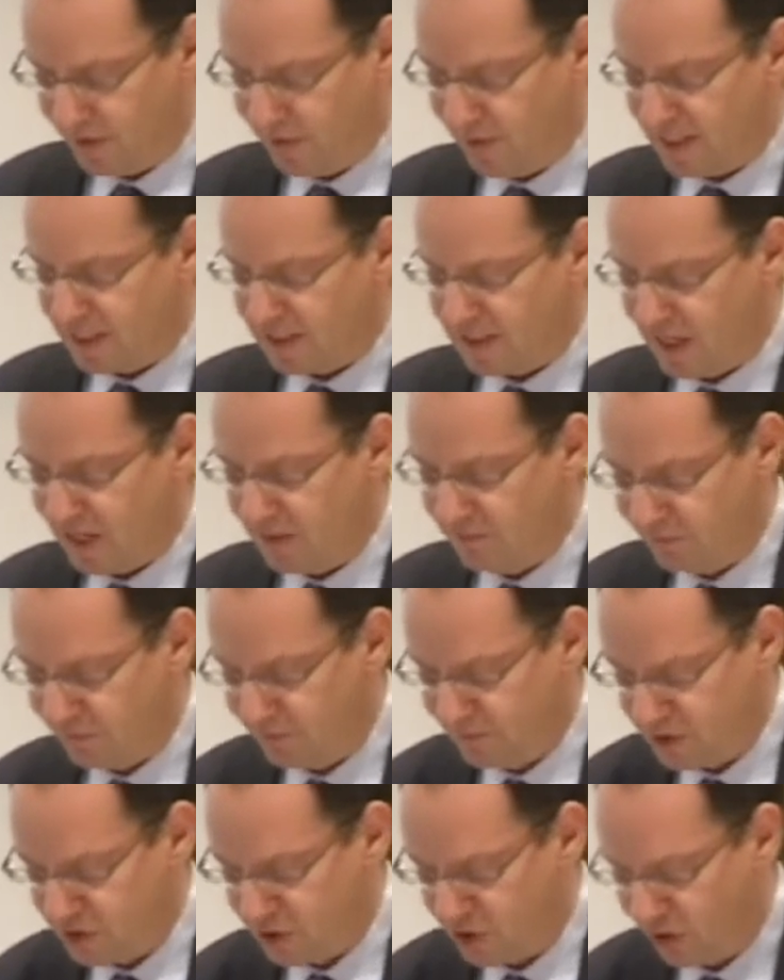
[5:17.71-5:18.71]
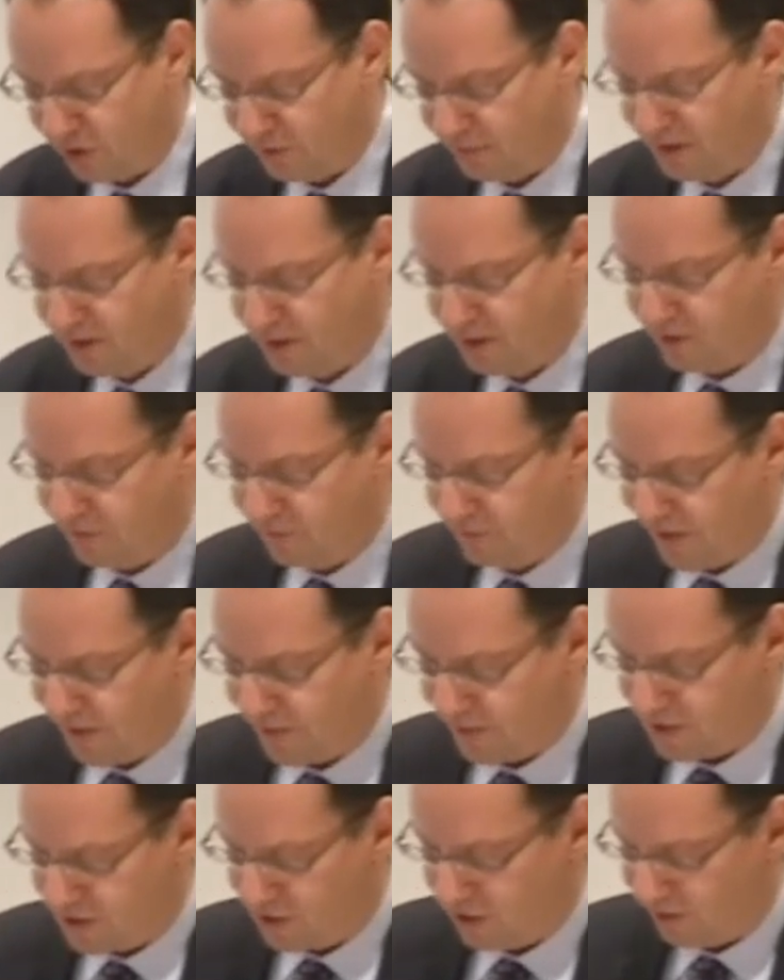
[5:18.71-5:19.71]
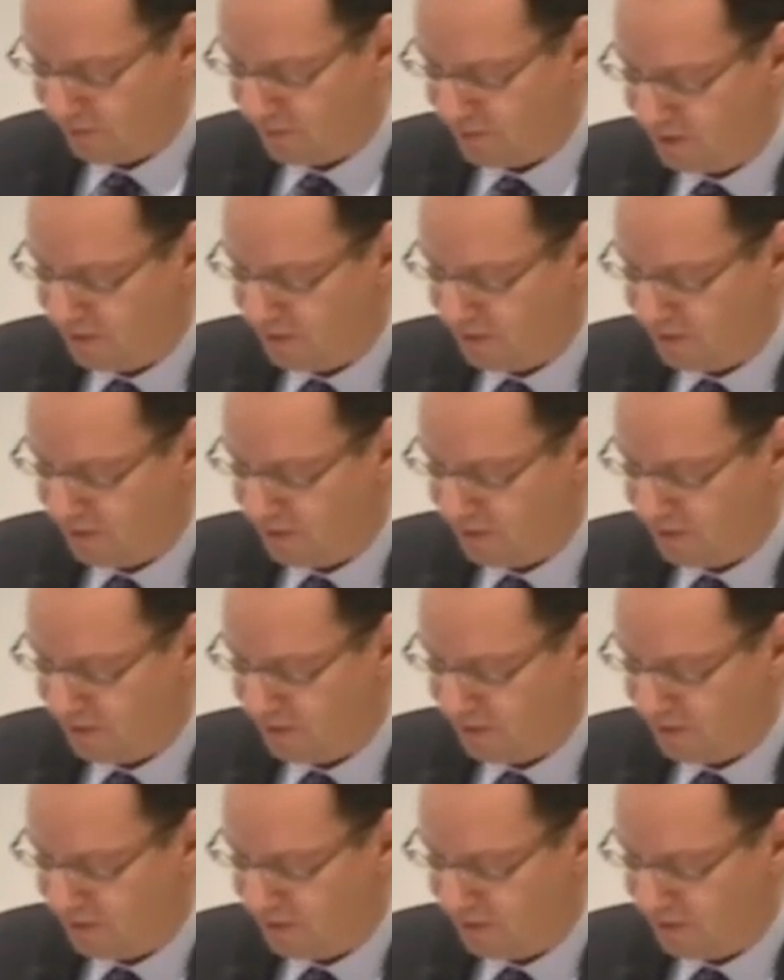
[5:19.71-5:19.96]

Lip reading: It came from the top, the very top.